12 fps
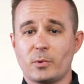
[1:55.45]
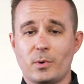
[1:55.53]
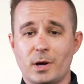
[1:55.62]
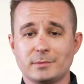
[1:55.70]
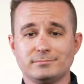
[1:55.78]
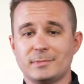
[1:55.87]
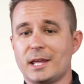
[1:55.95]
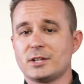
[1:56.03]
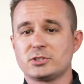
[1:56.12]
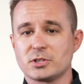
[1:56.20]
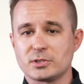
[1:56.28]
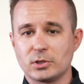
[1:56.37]
one,
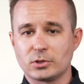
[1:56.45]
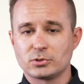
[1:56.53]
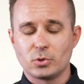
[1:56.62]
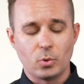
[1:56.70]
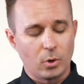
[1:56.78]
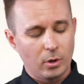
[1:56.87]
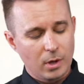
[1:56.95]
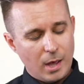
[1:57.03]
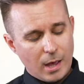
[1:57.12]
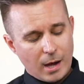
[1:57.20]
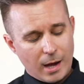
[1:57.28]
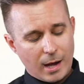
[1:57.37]
it just looks cool.
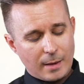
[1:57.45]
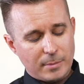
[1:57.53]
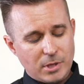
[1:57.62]
Uh,